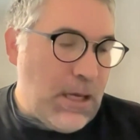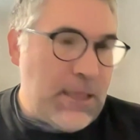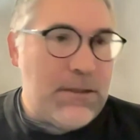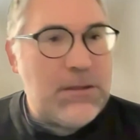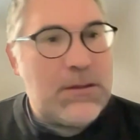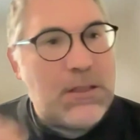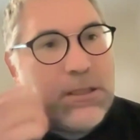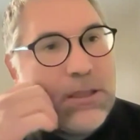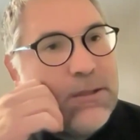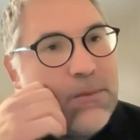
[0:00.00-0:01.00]
it
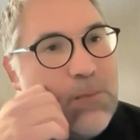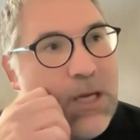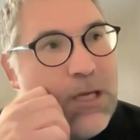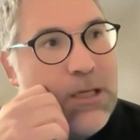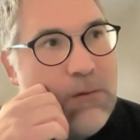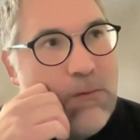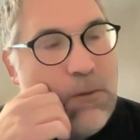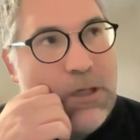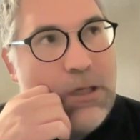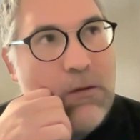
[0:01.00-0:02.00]
does depend on
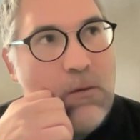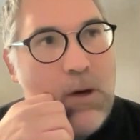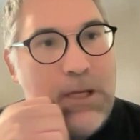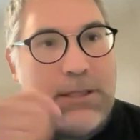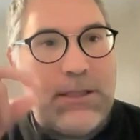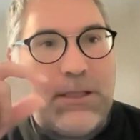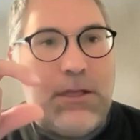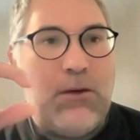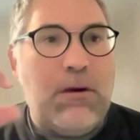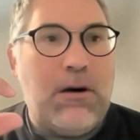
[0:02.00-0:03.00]
what is in the
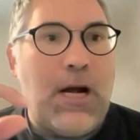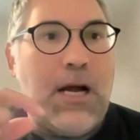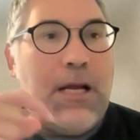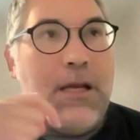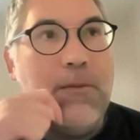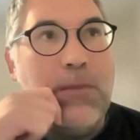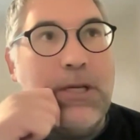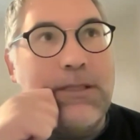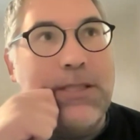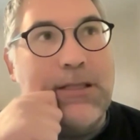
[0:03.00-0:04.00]
URI,
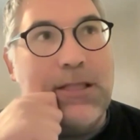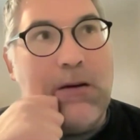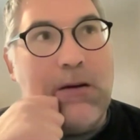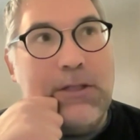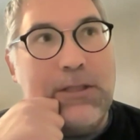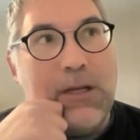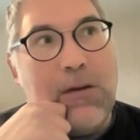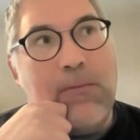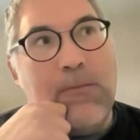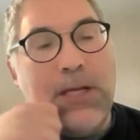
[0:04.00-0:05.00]
because that's how it's
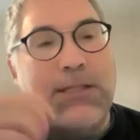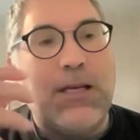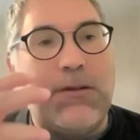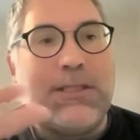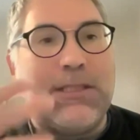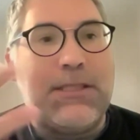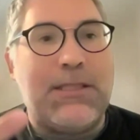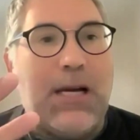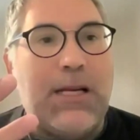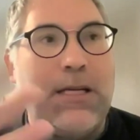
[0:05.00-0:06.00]

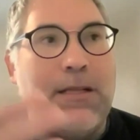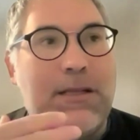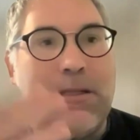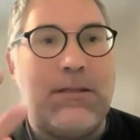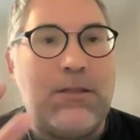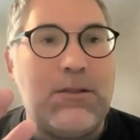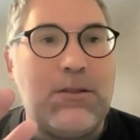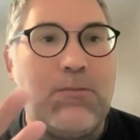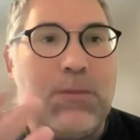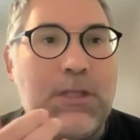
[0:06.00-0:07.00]
deciding that this is
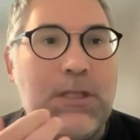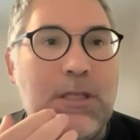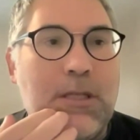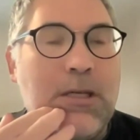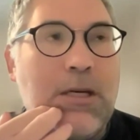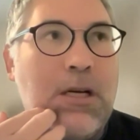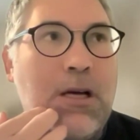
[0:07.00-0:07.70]
duplicate.